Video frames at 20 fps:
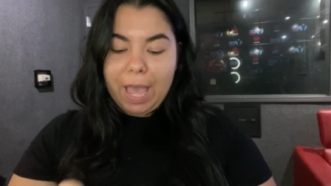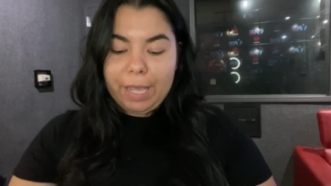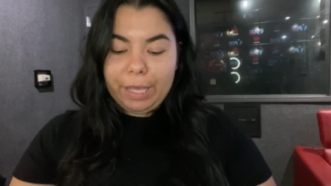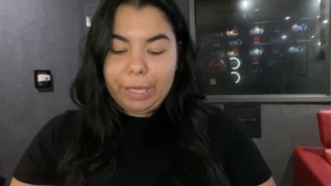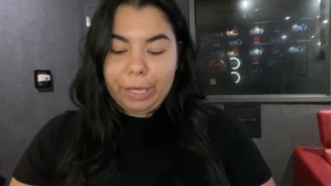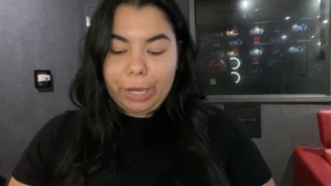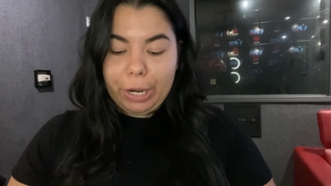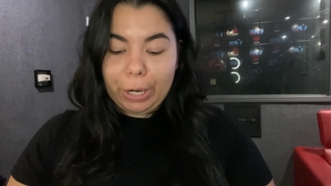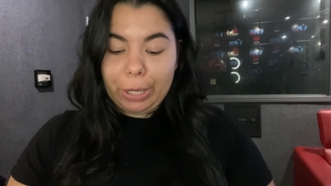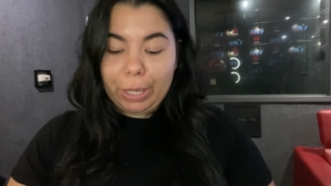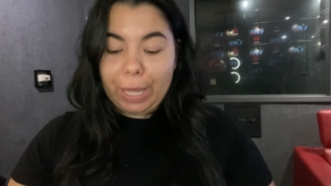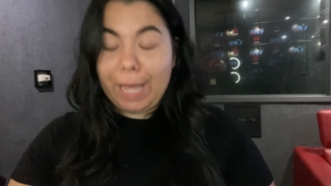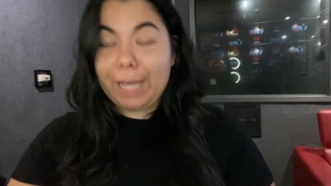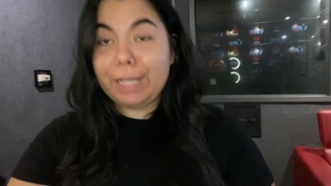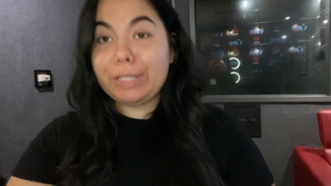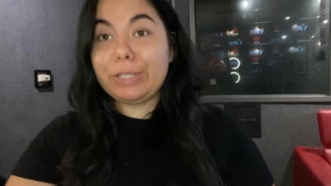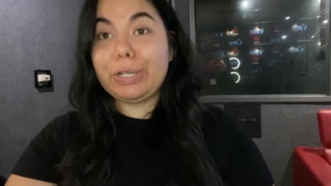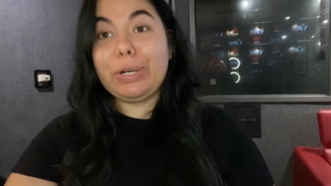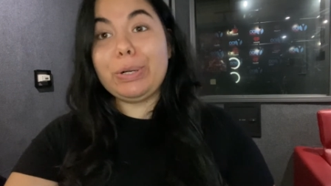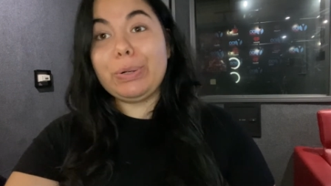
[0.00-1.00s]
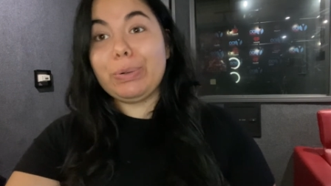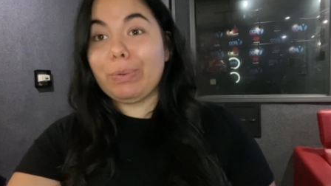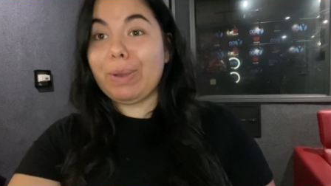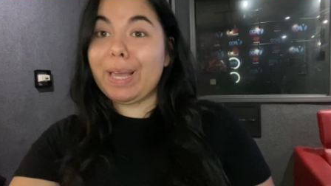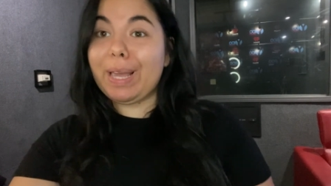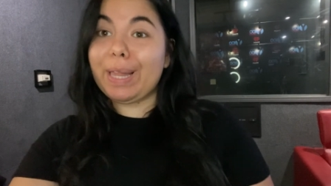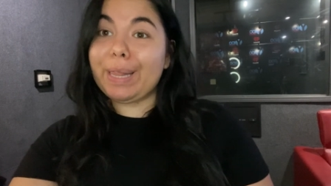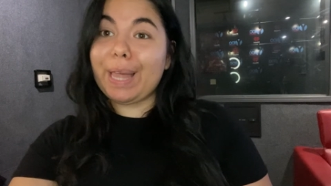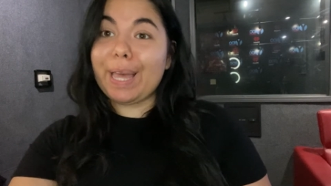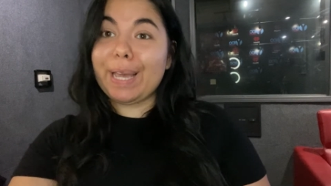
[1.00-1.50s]
your girl has her
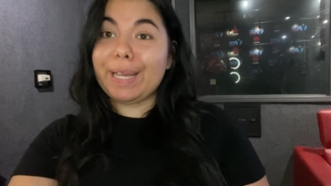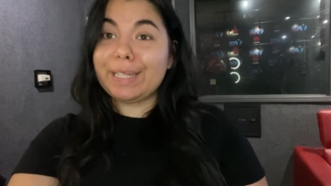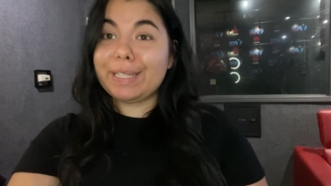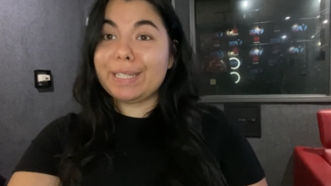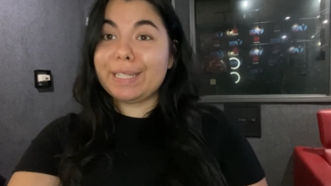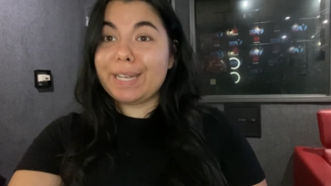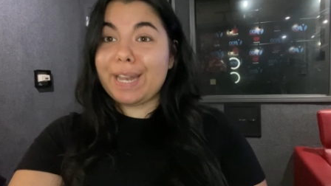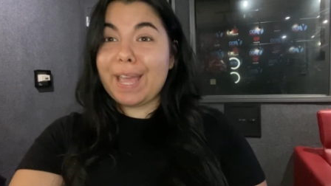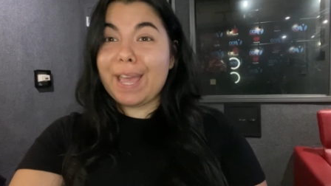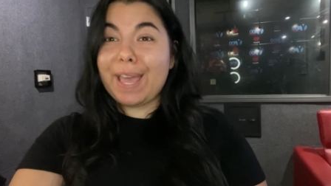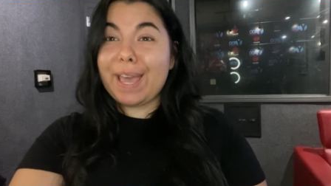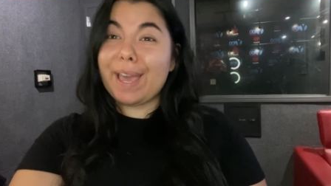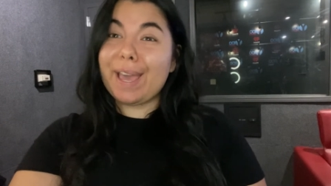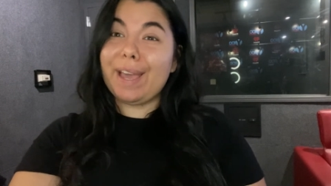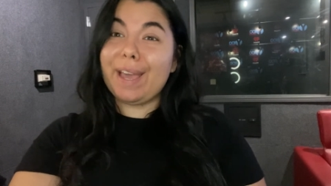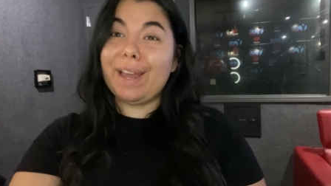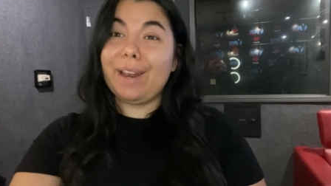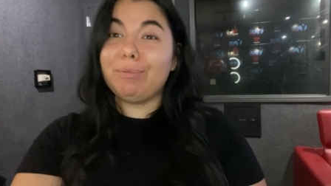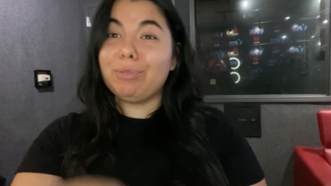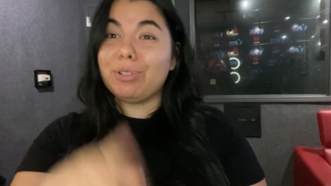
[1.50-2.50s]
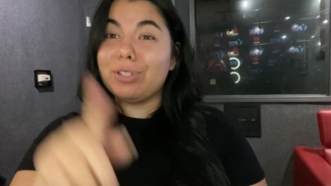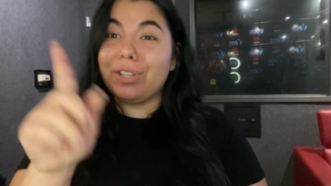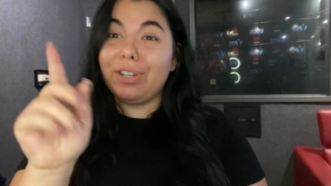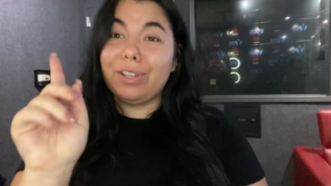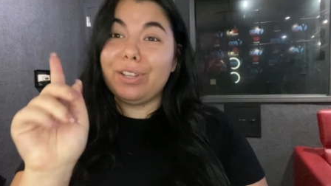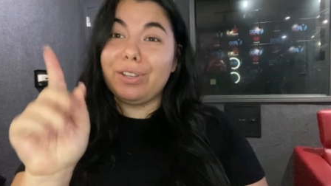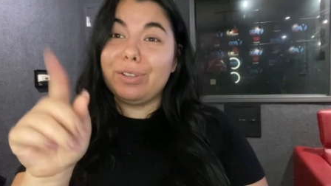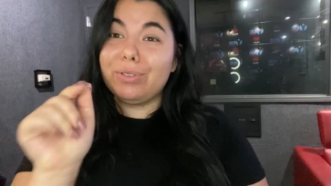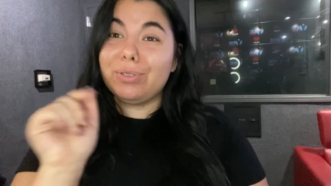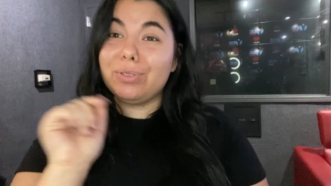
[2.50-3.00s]
ring light today, and I'm just
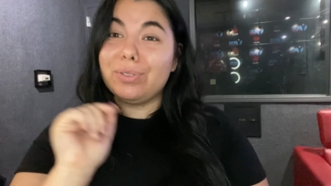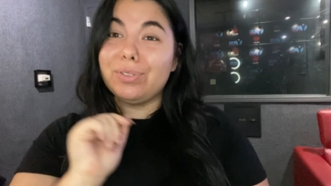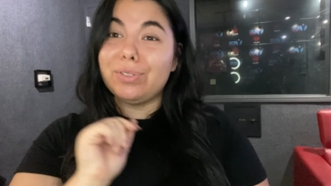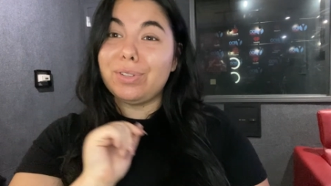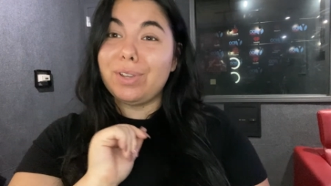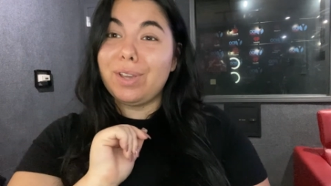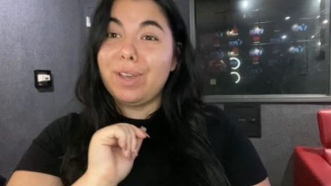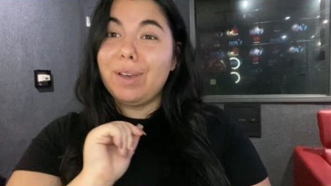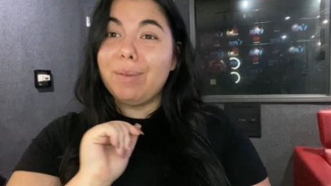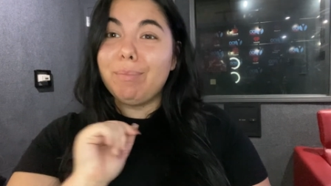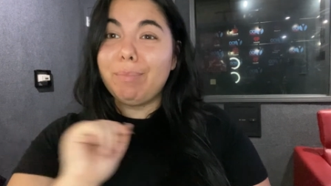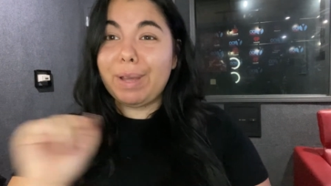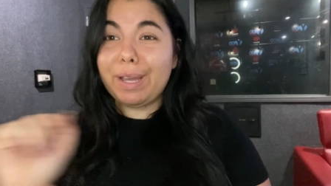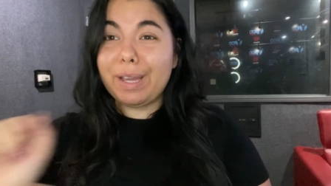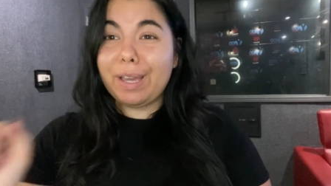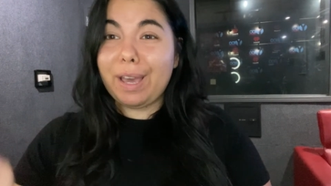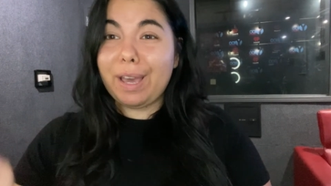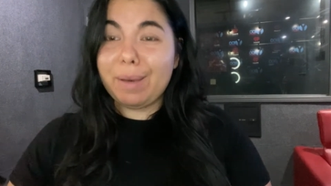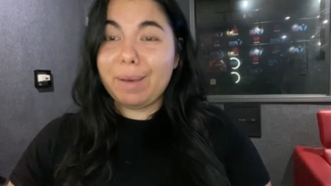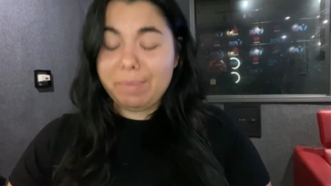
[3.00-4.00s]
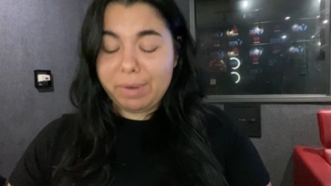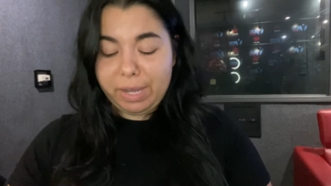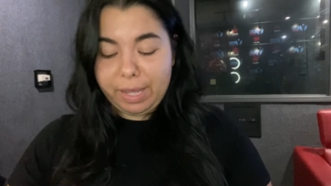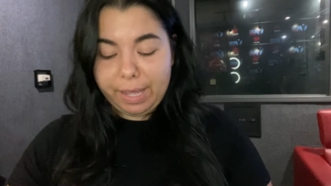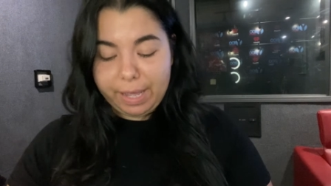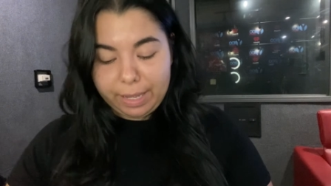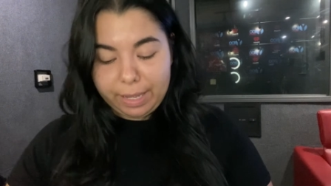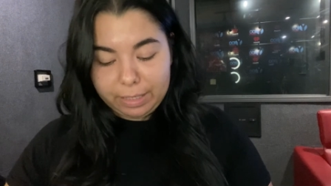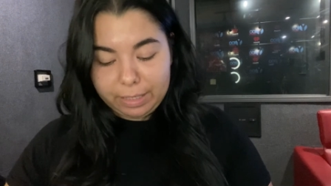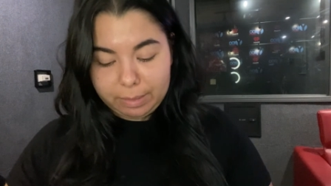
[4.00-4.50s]
gonna use my camera
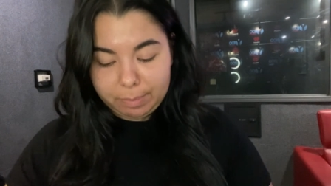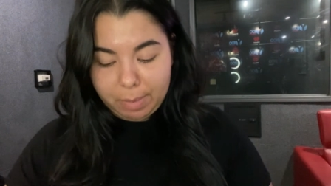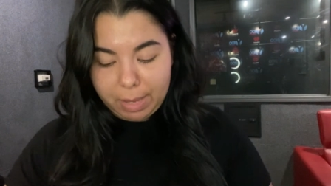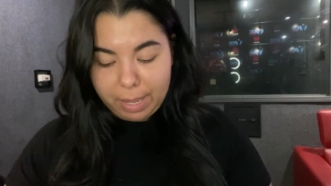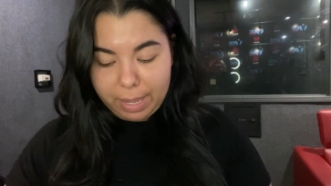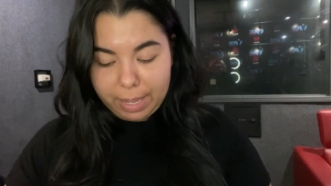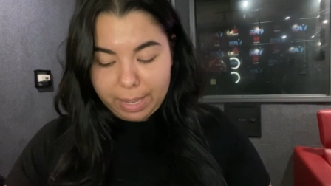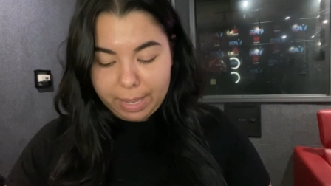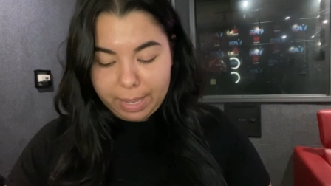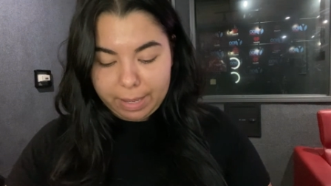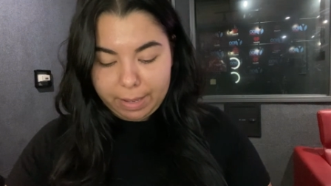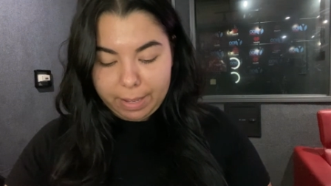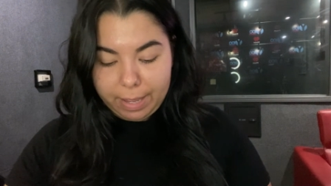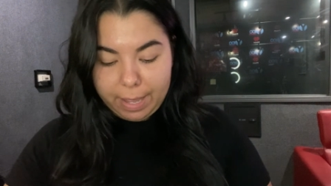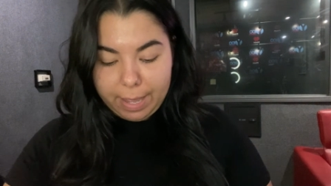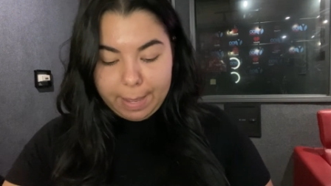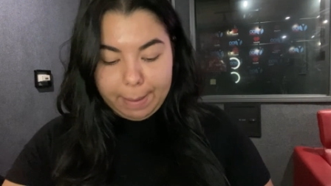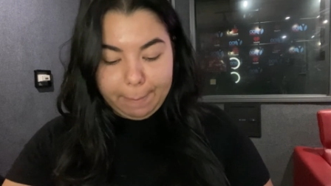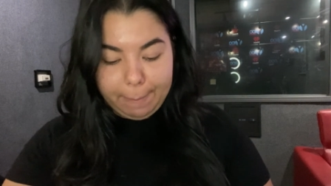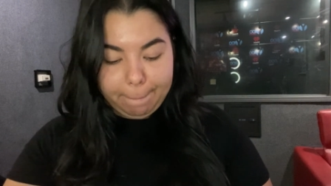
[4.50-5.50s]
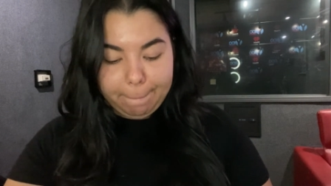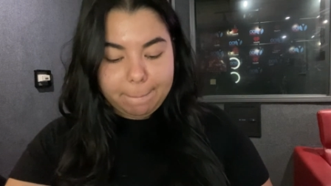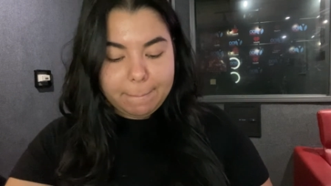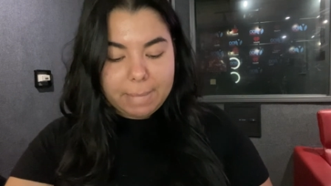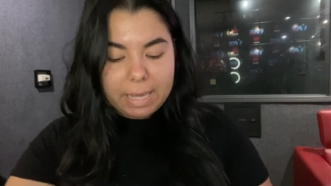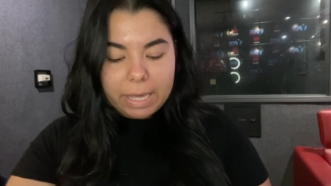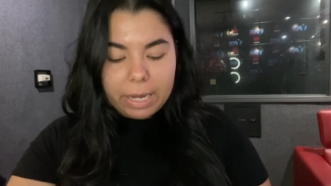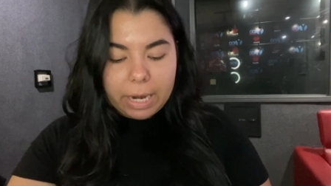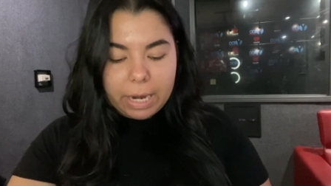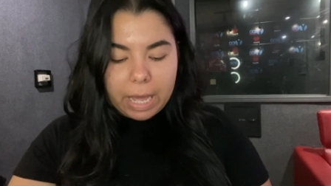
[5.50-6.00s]
as my
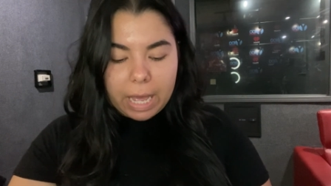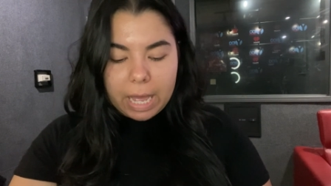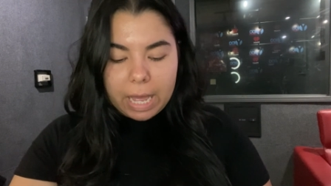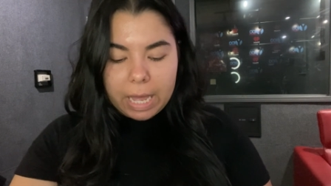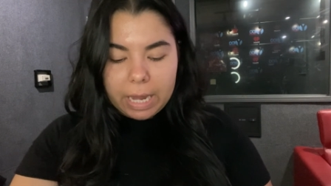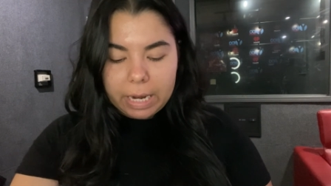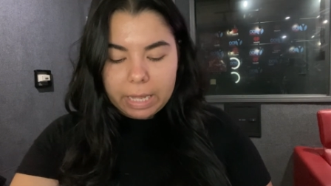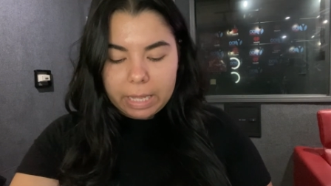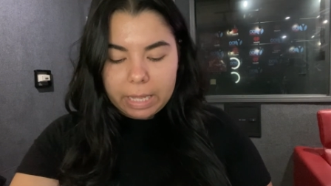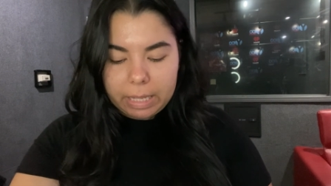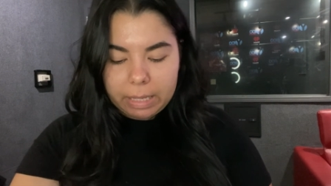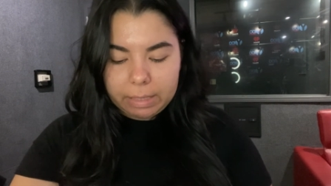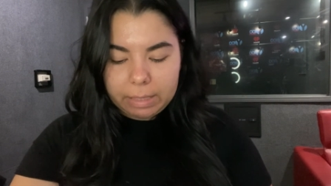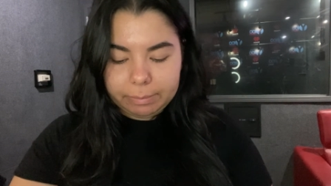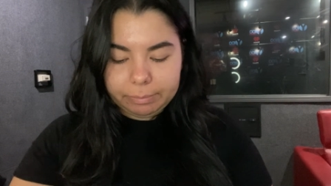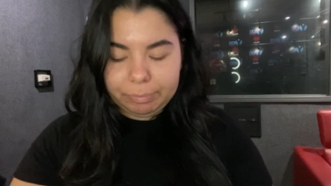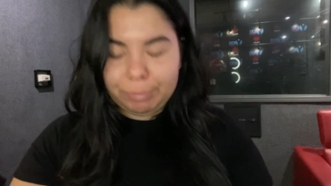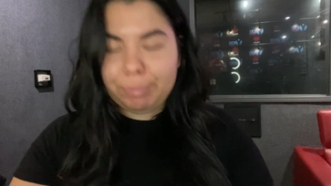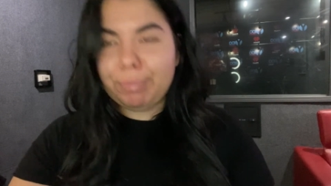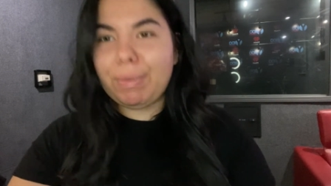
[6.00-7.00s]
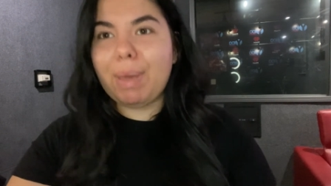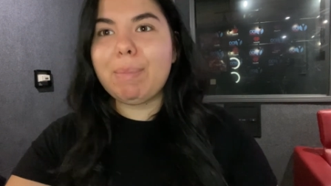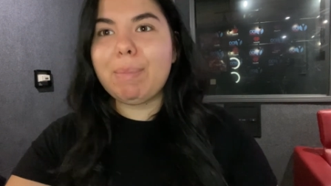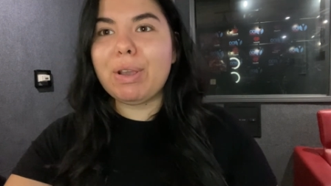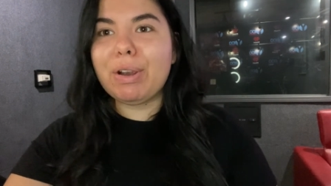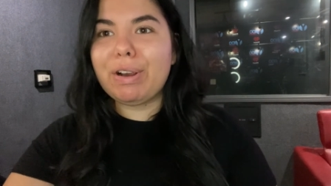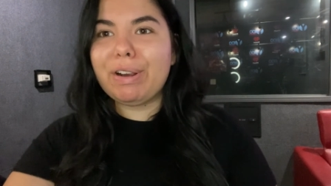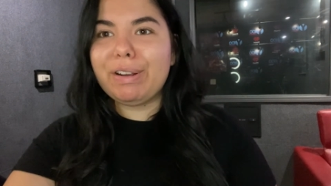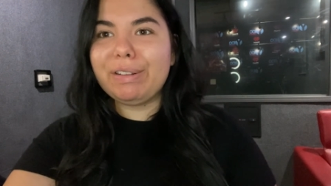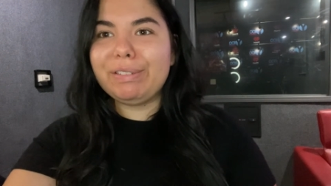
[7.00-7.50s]
mirror. My
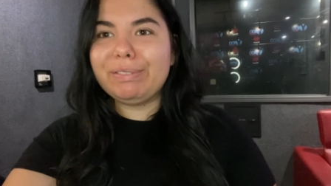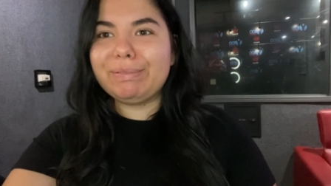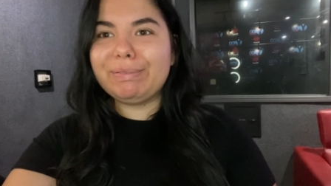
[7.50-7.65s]
mirror.